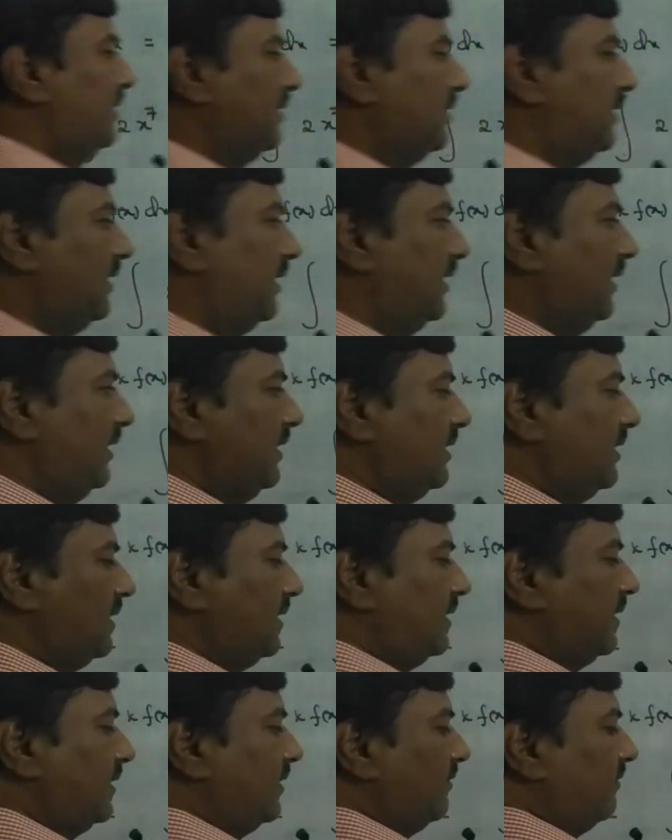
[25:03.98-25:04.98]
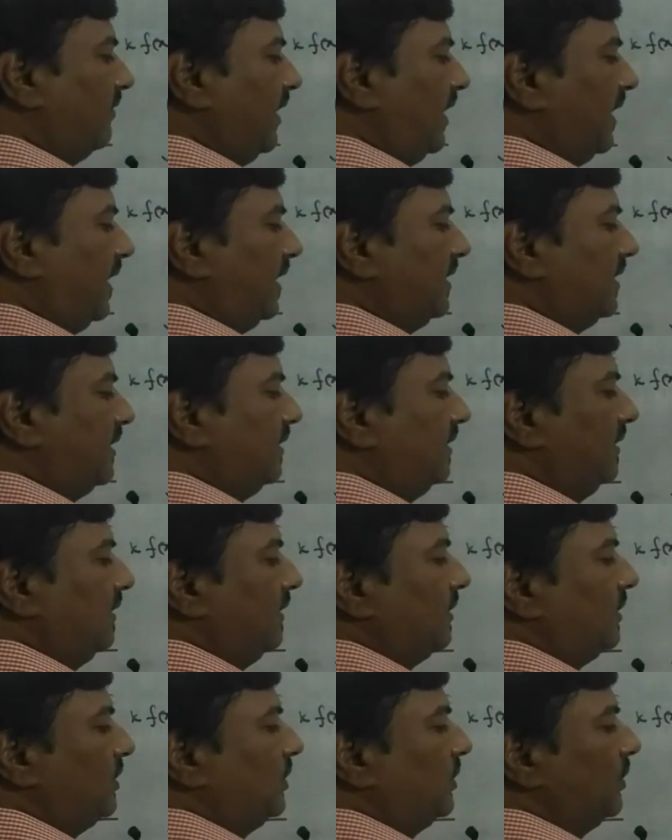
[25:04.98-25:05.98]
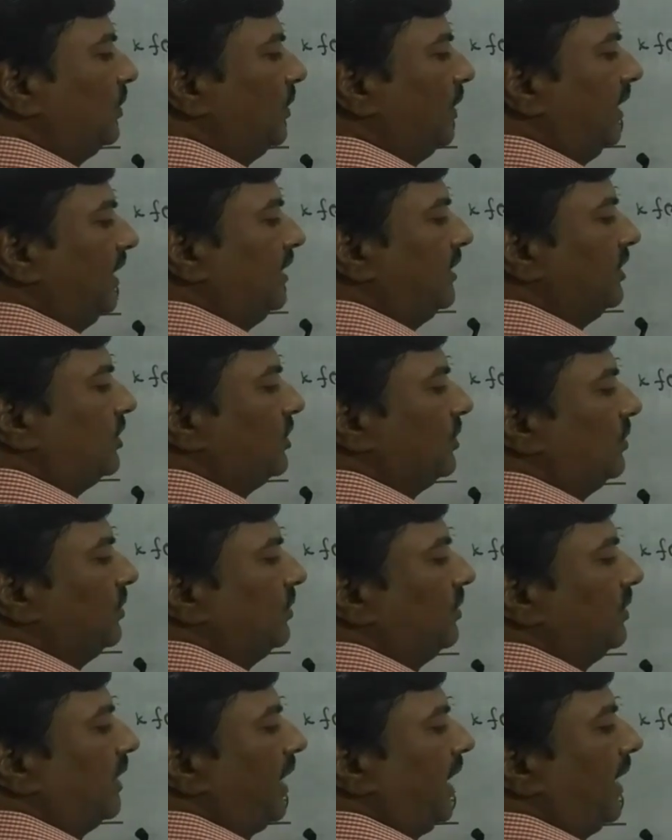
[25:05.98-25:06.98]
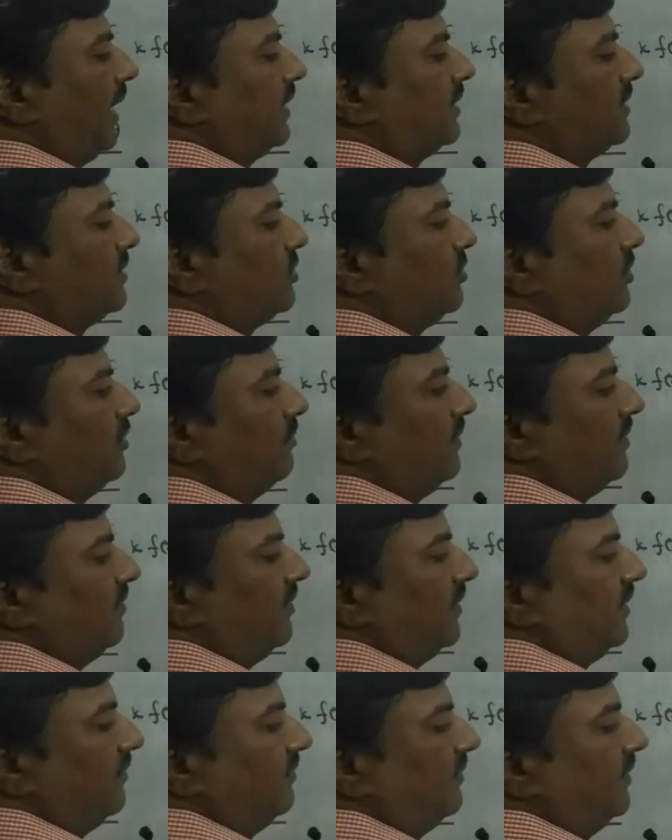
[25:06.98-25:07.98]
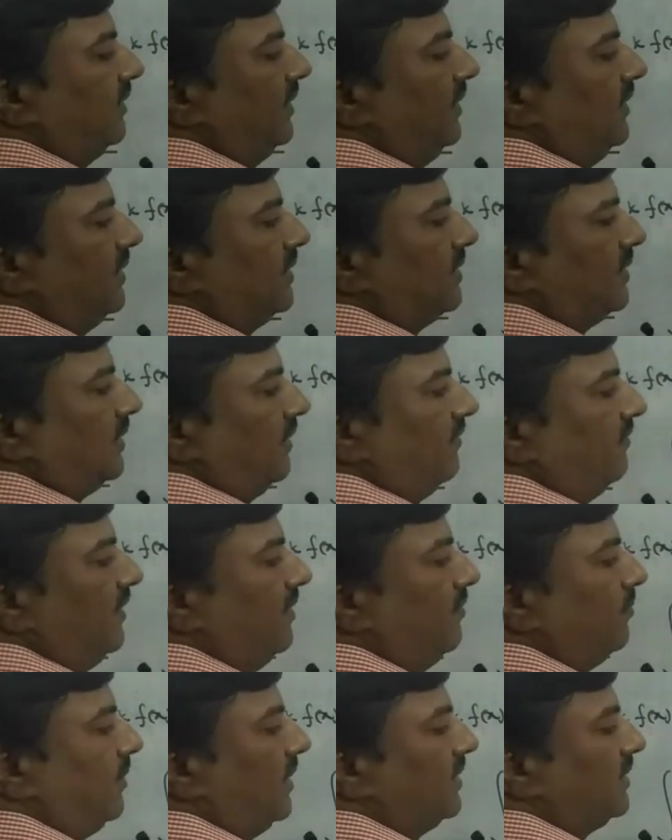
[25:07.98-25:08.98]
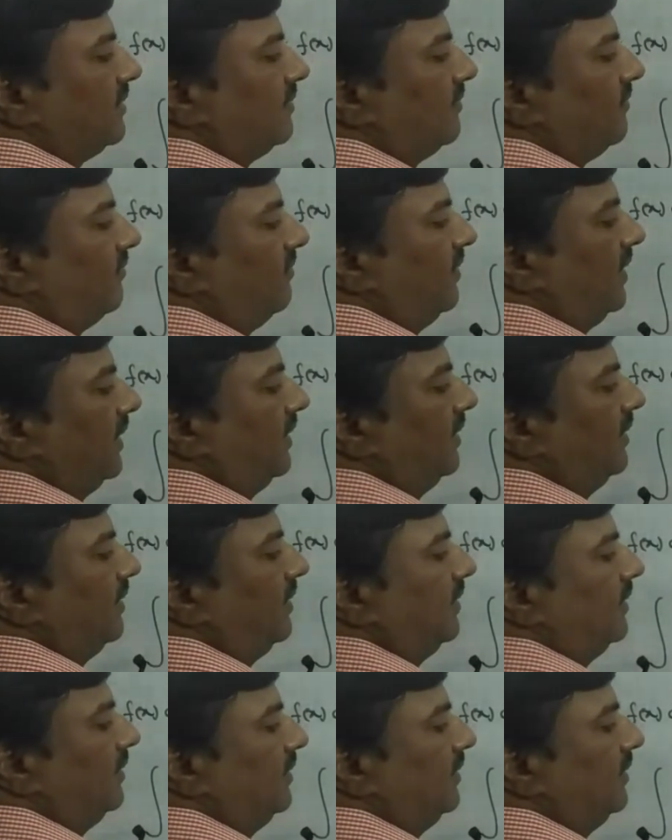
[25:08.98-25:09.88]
That is, we'll get 2 into x to the power of 7 plus 1